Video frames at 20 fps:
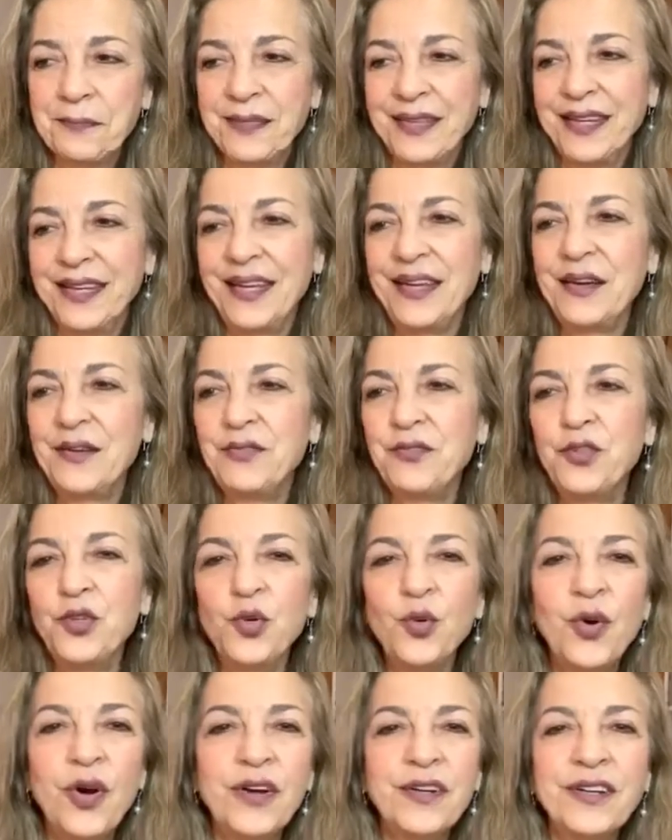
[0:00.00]
if you
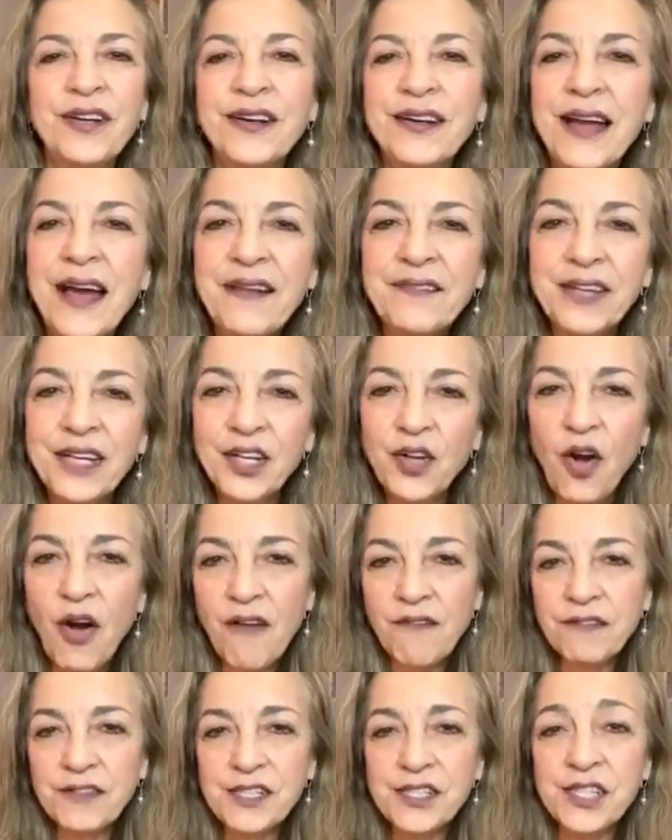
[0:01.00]
are not having
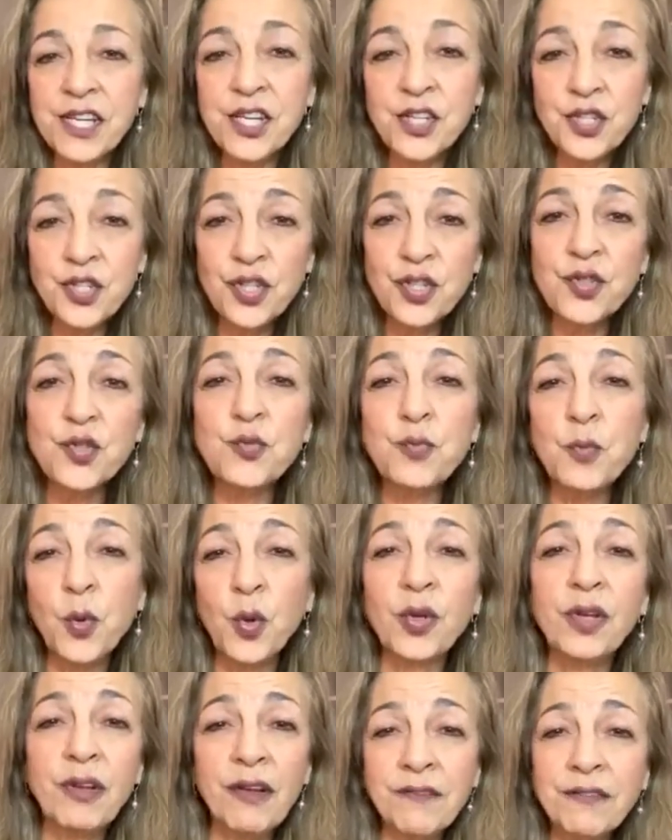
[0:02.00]
conversations, more
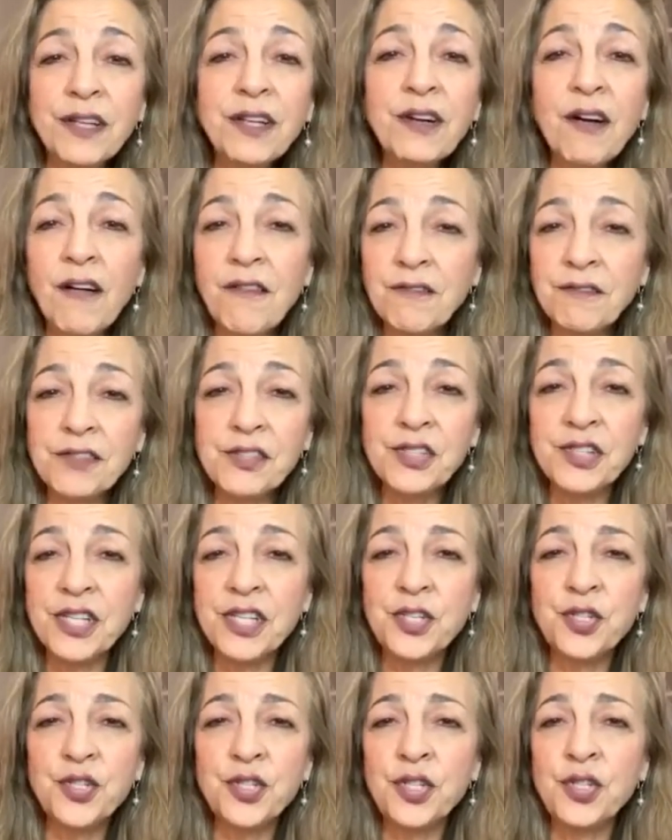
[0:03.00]
loving
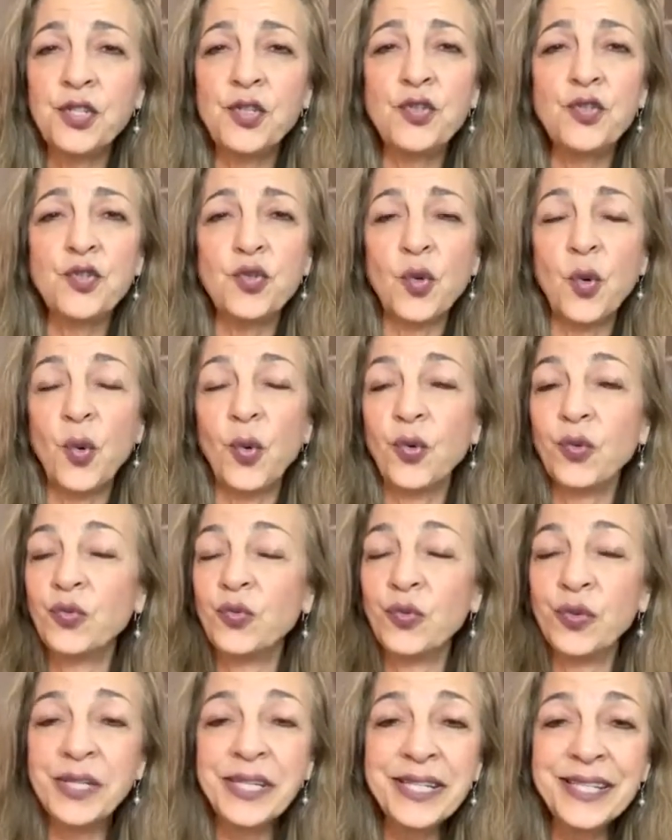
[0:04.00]
conversations, or
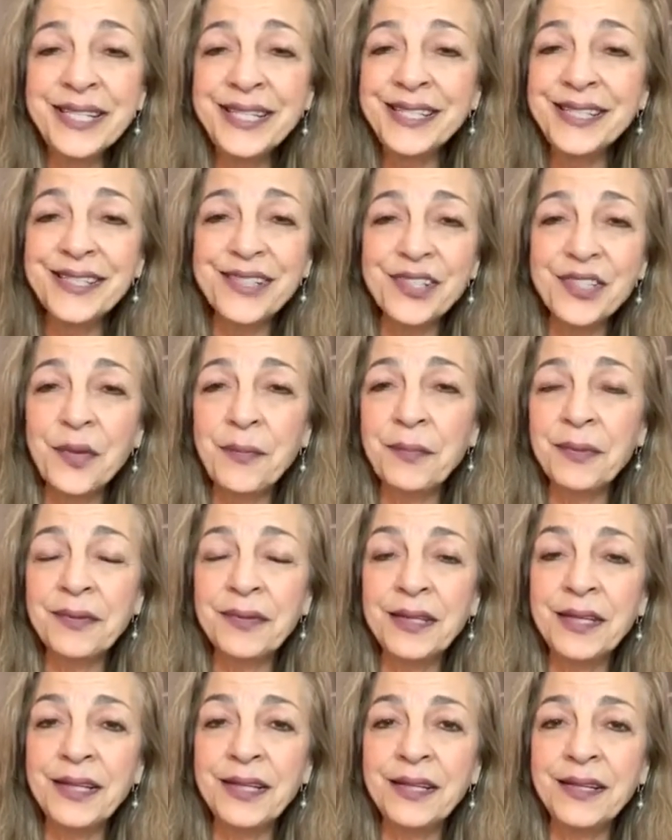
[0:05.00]
reading
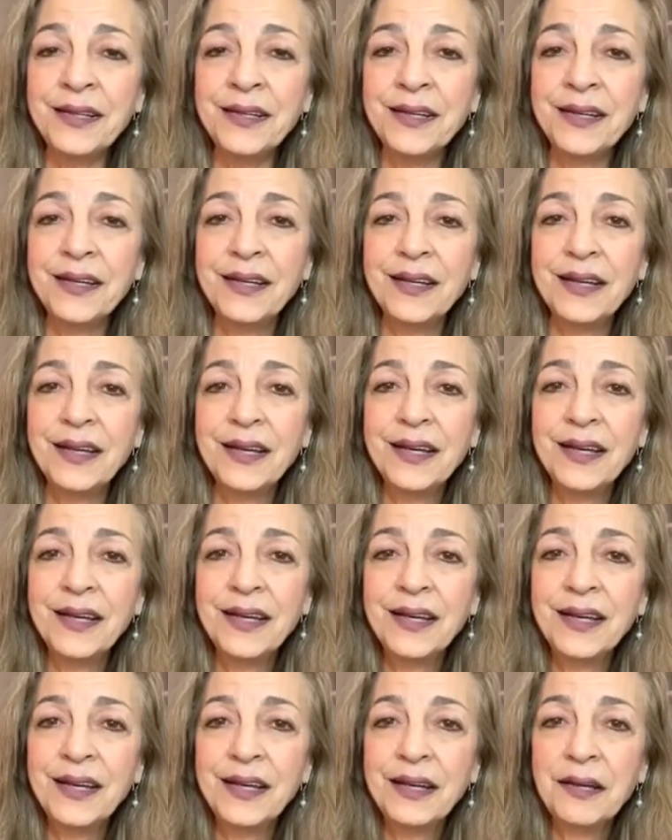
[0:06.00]
something
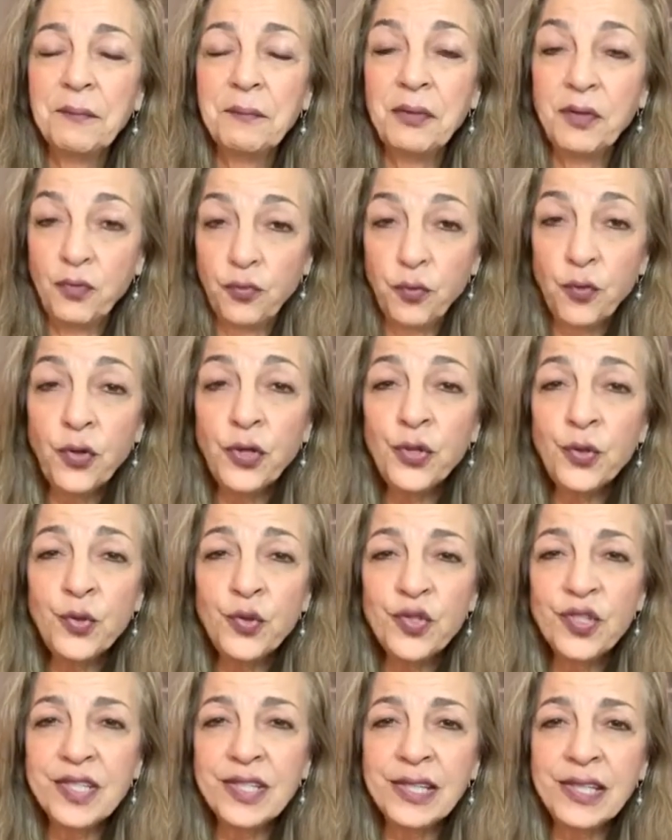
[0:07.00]
before you
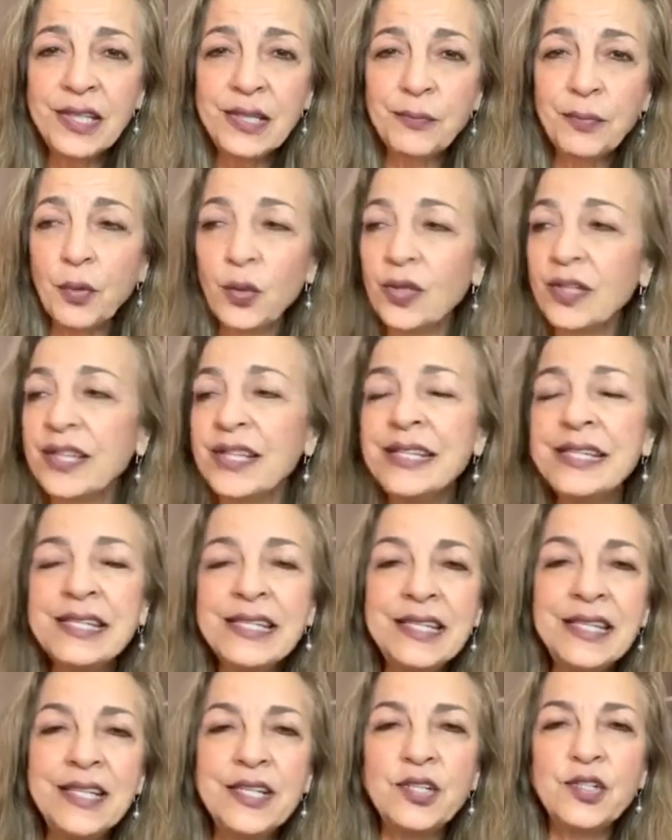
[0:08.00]
sleep, or
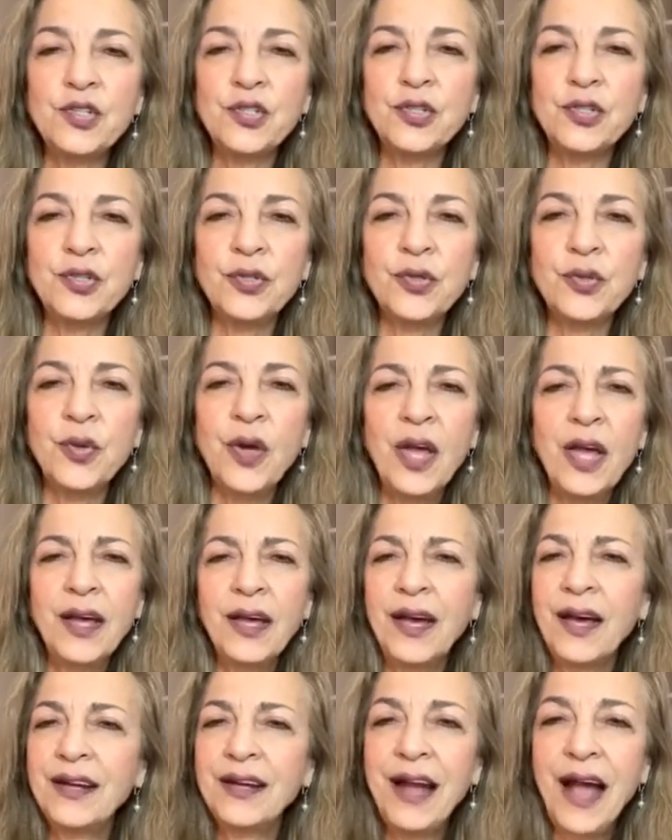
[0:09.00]
listening to
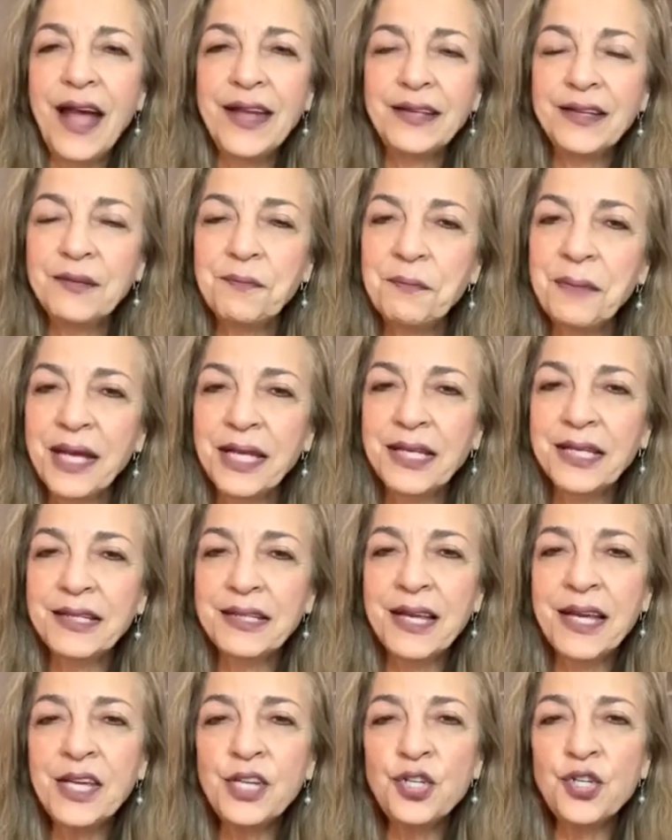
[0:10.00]
a guided
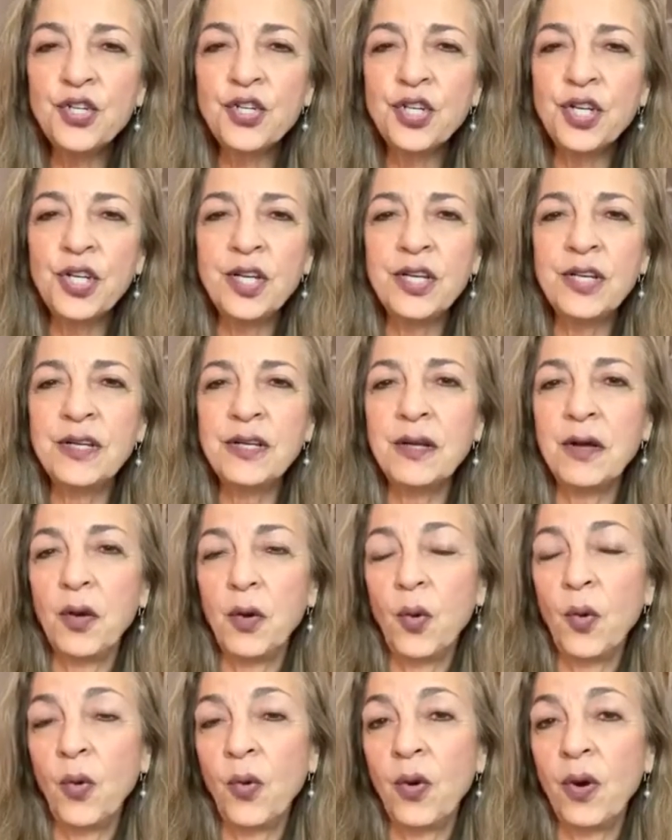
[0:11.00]
meditation
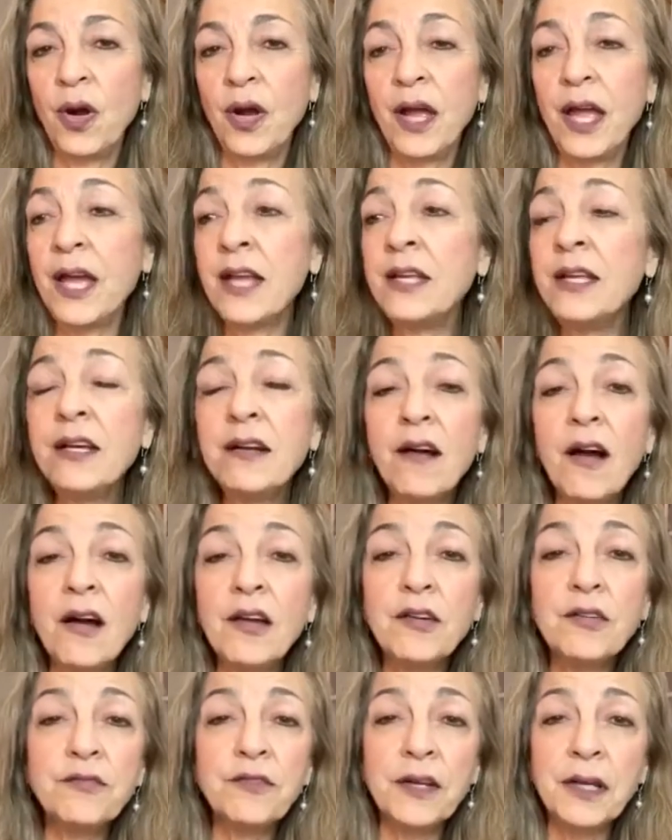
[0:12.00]
or any kind
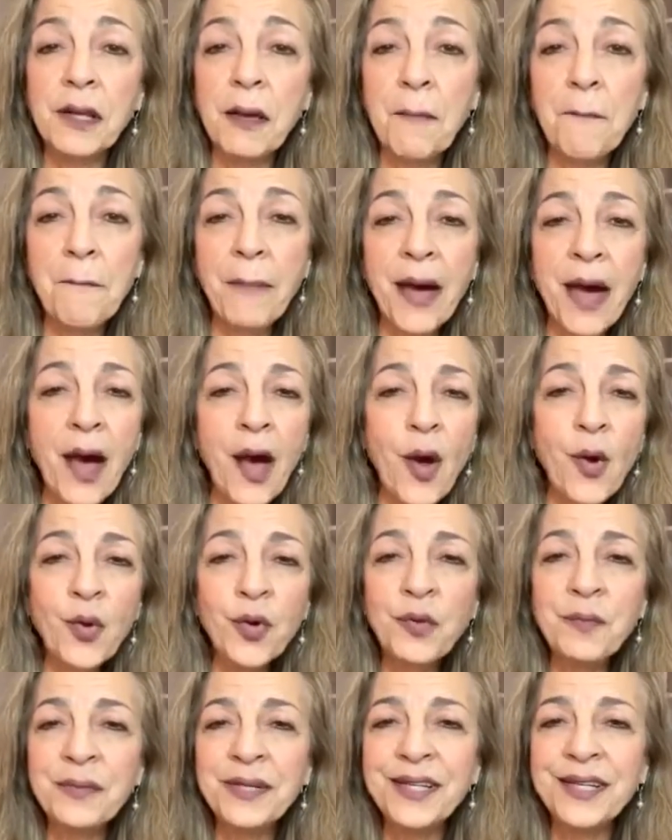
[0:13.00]
of an
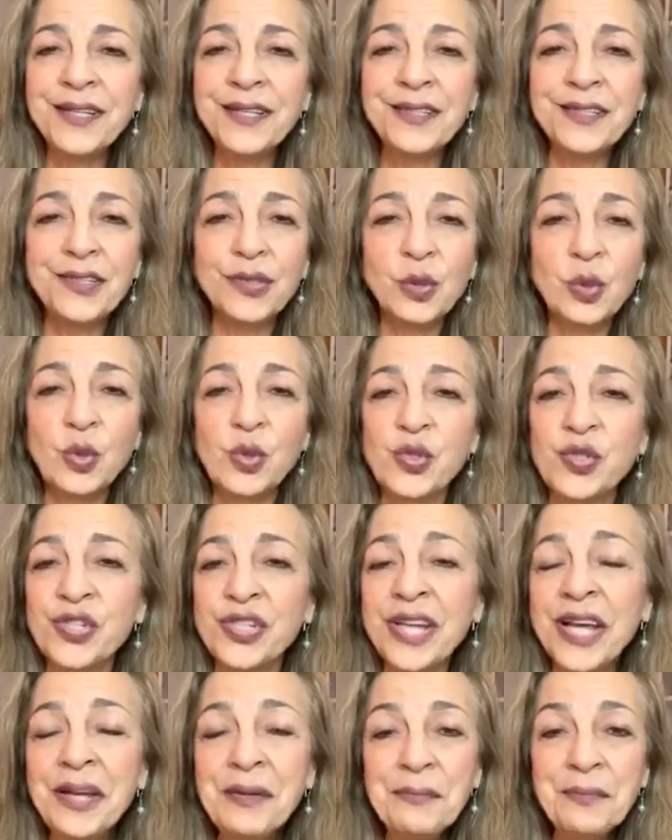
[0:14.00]
empowerment or
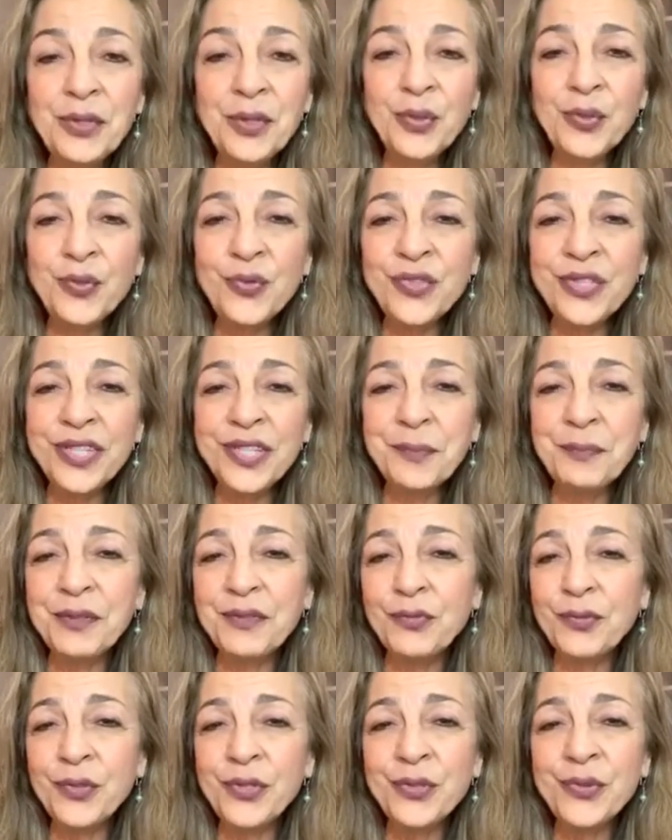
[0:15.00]
Zen music
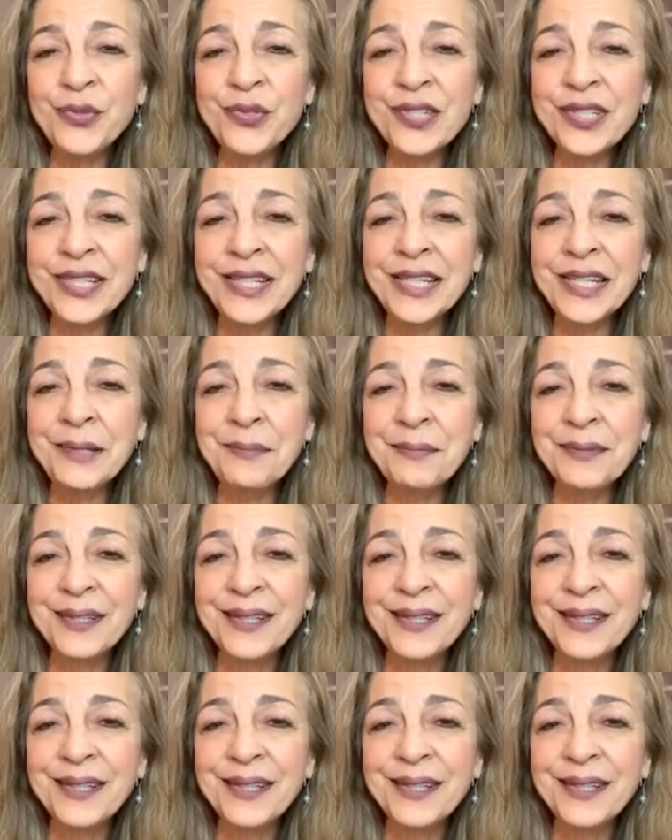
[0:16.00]
before you sleep,